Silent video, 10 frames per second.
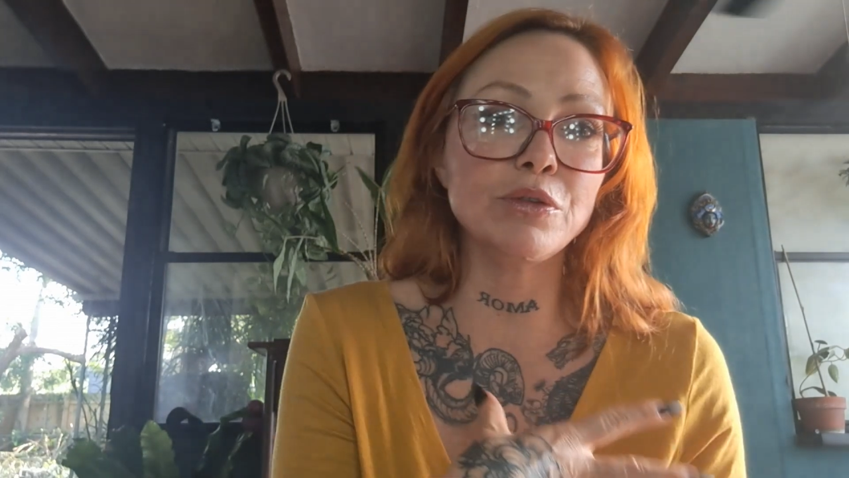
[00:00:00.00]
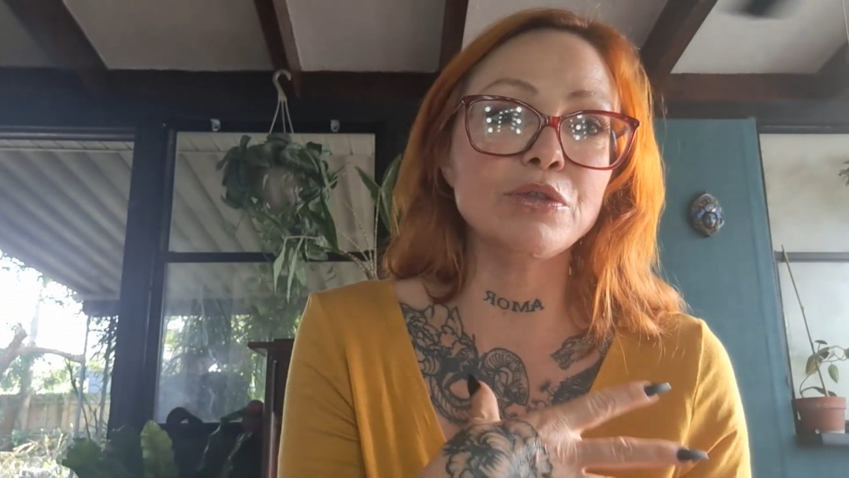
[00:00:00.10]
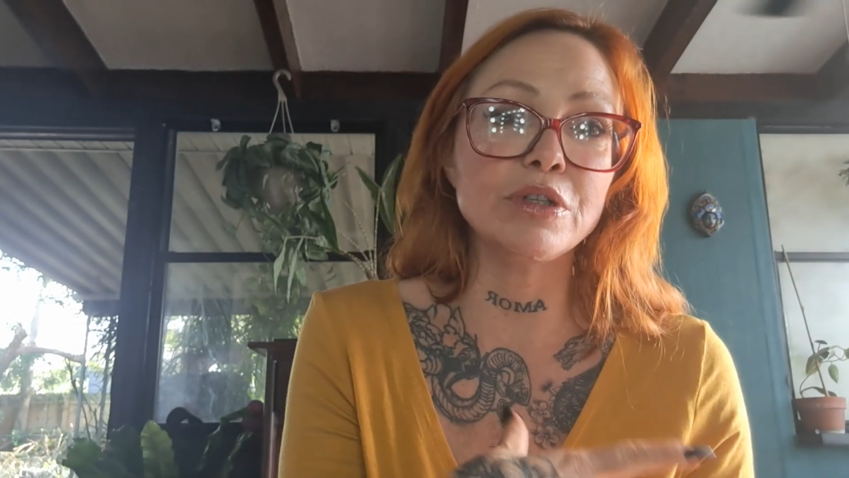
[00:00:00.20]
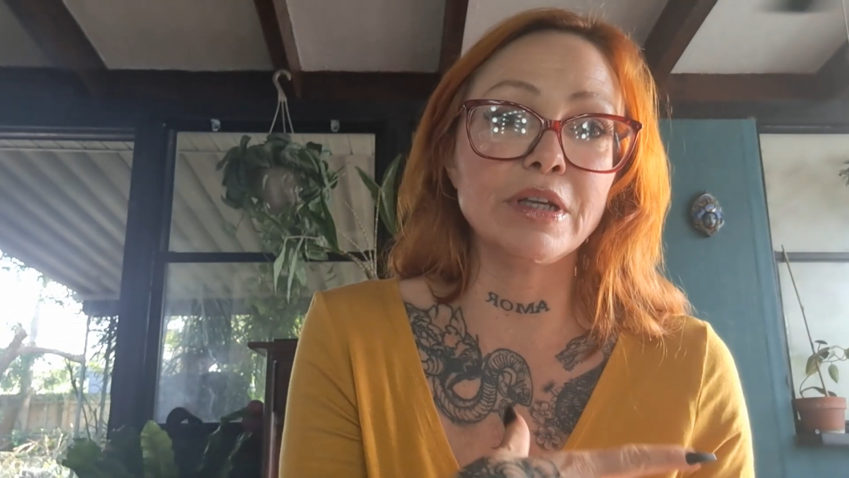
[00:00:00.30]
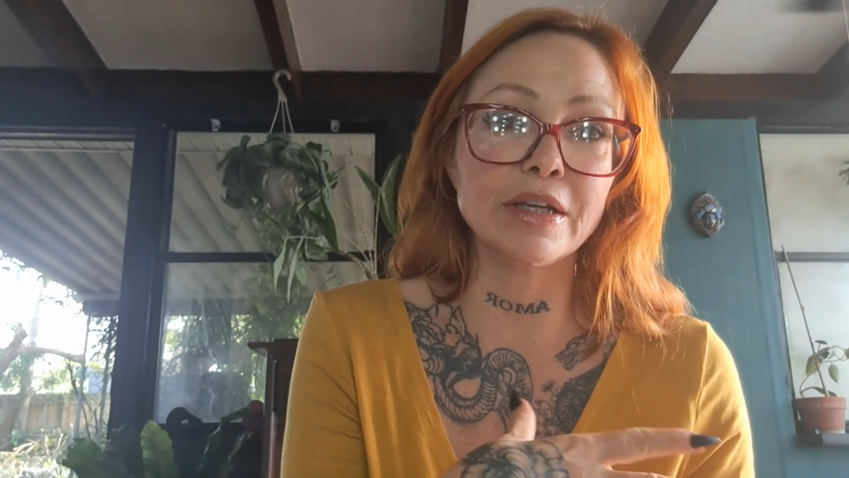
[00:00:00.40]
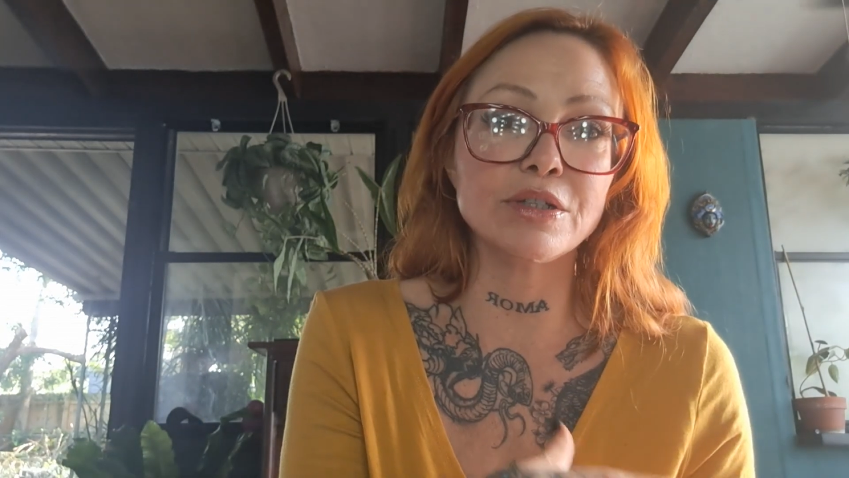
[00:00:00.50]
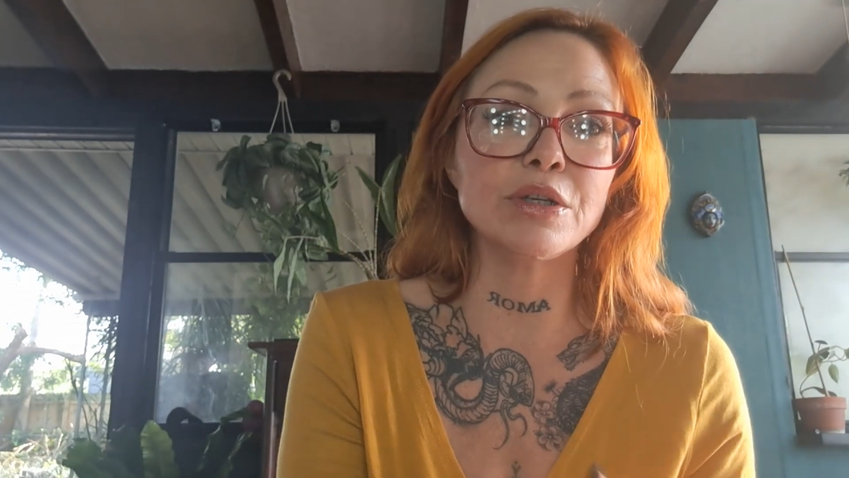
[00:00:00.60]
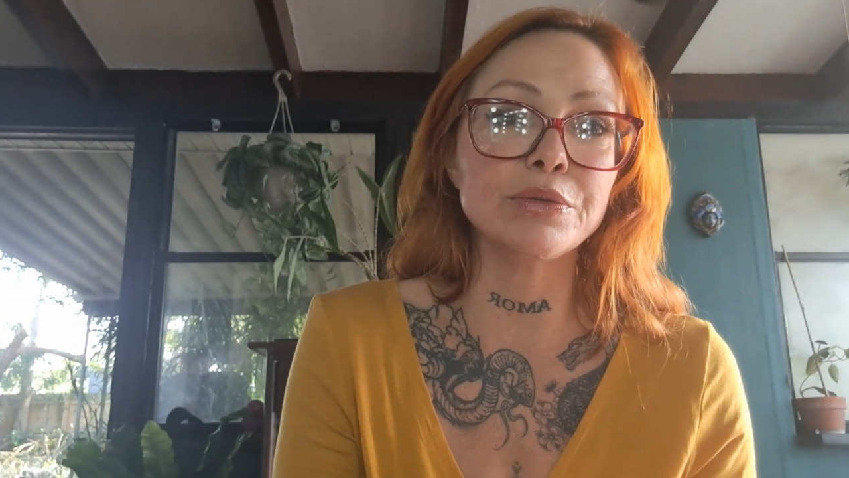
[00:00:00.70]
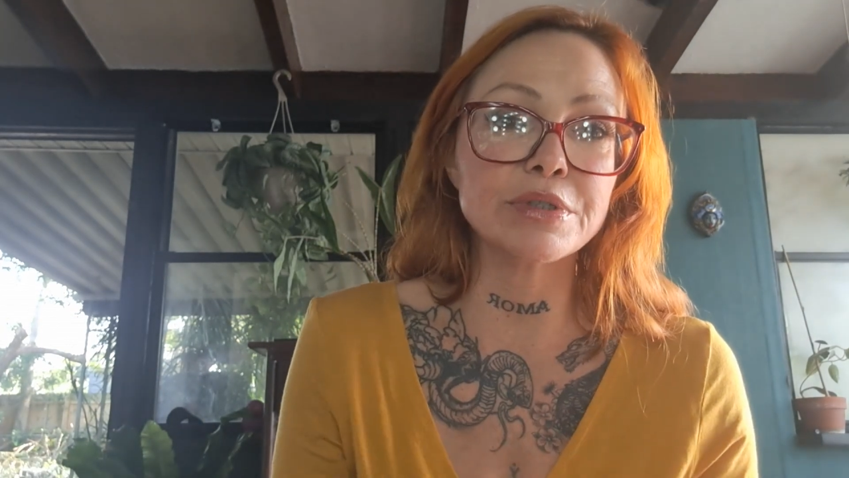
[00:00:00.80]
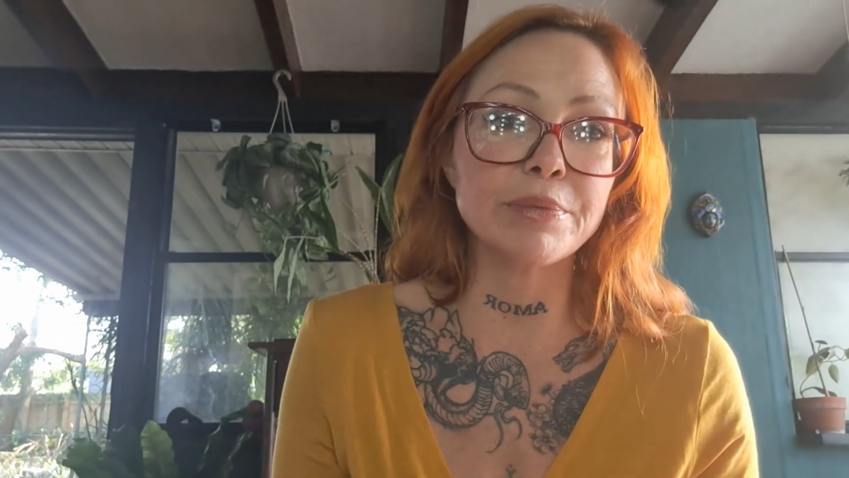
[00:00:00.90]
you get to
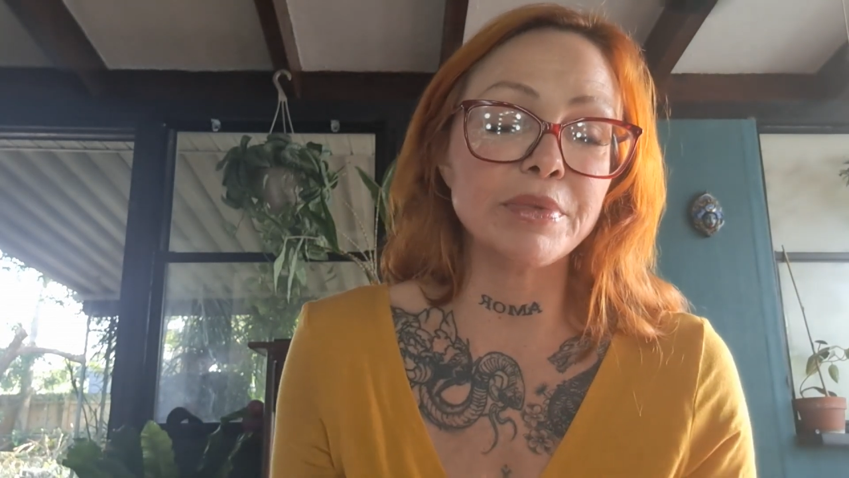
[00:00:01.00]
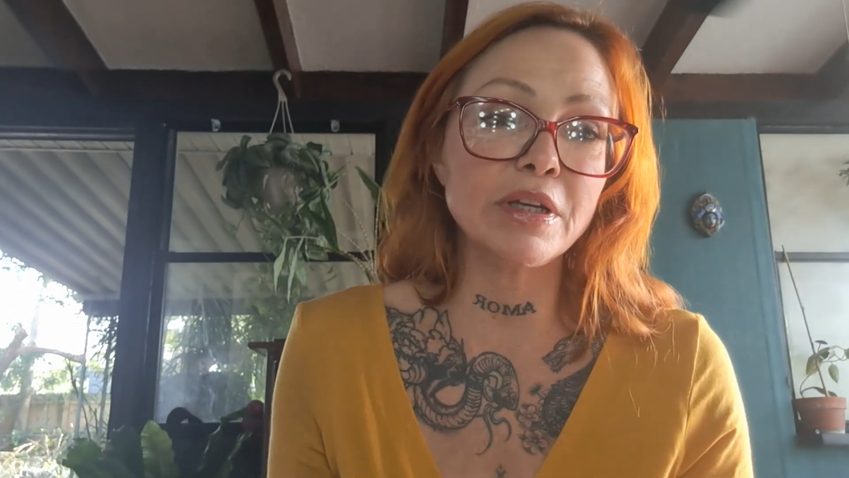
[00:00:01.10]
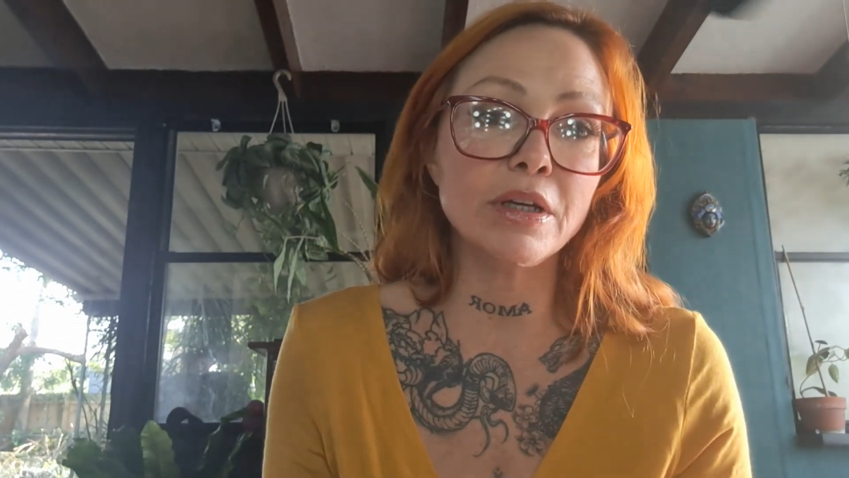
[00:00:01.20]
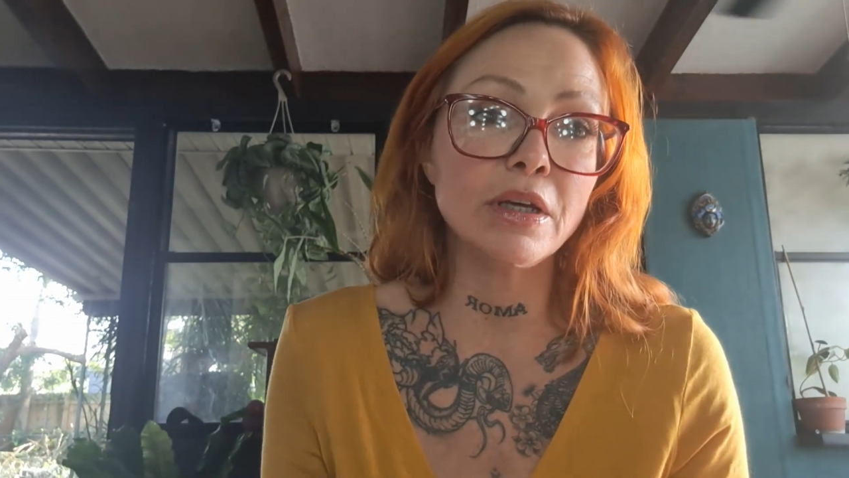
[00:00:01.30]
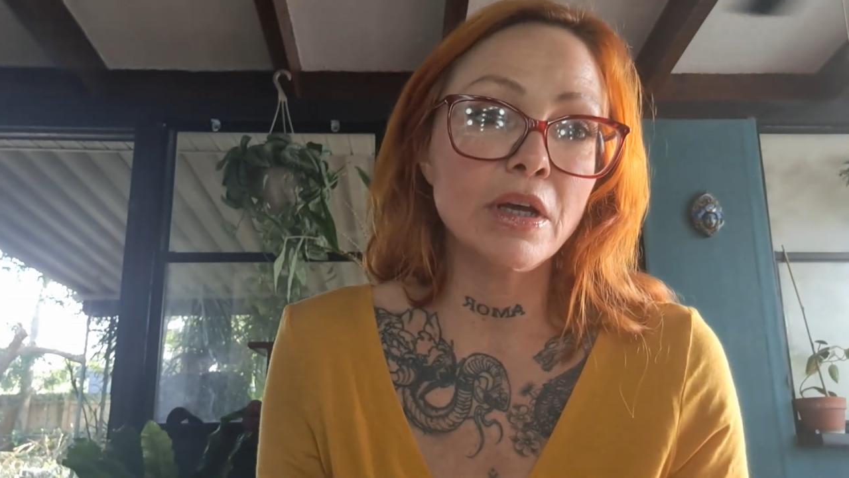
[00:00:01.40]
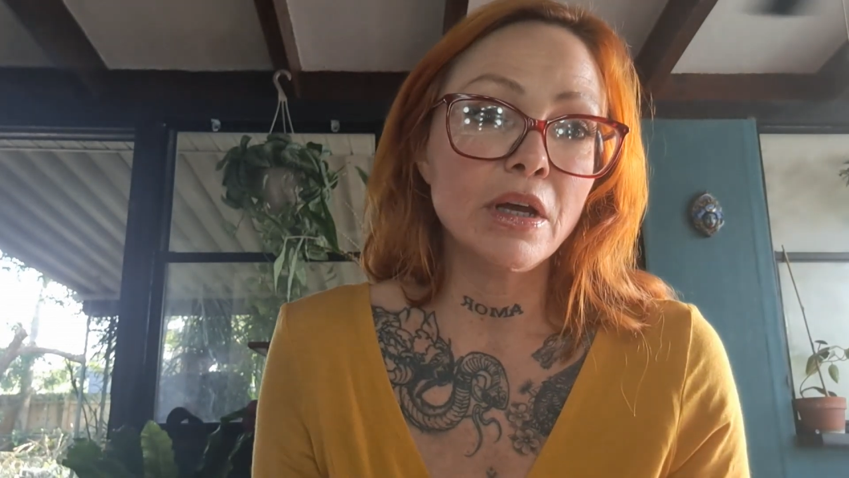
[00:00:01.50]
know somebody